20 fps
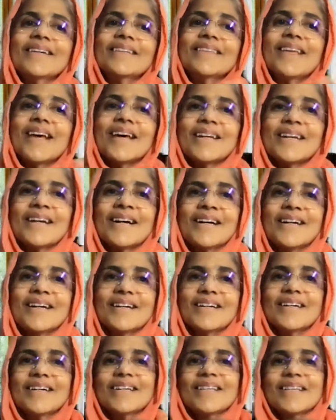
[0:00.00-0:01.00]
There's
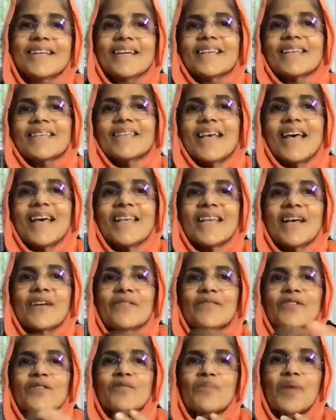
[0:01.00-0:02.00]

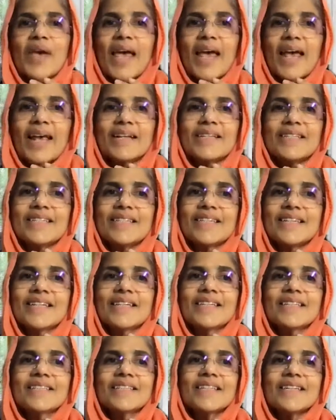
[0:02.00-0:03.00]
enough space.
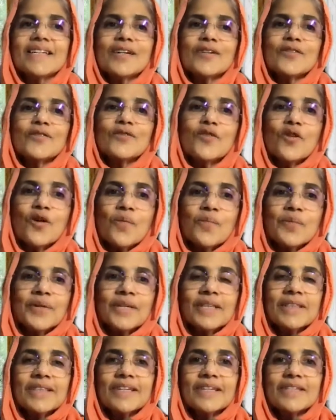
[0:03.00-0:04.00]
There are so
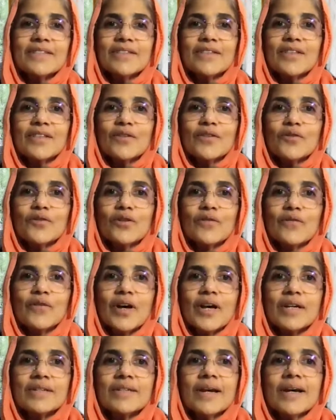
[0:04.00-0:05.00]
many things in the
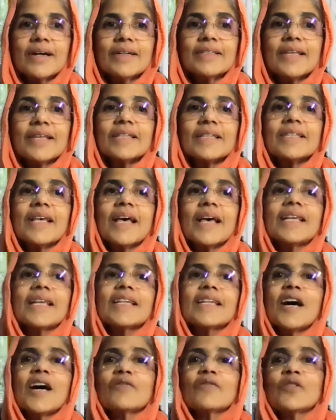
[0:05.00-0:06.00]
universe. There's
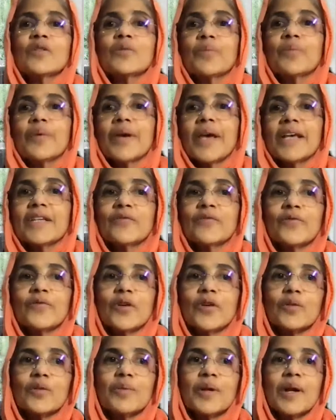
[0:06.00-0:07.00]
enough space
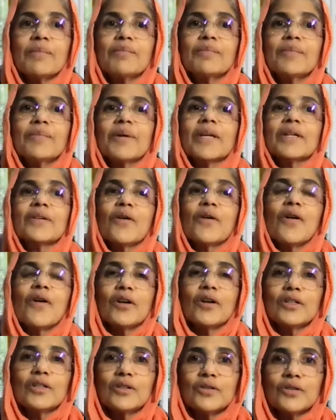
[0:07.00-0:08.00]
for Brahman
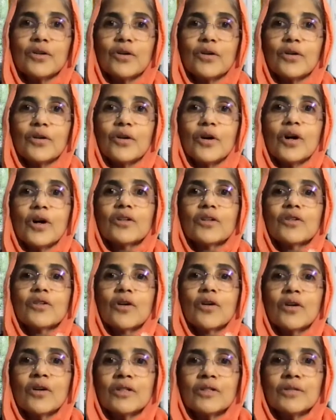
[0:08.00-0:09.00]
also.
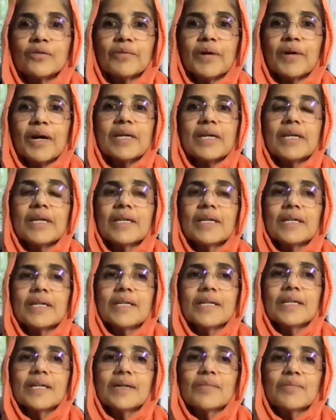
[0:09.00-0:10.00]
Don't
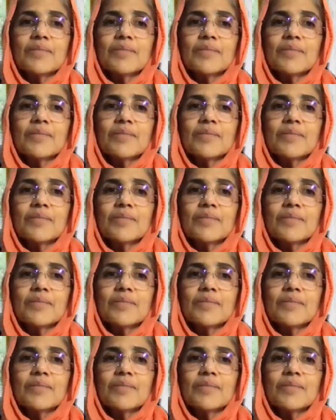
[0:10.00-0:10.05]
worry.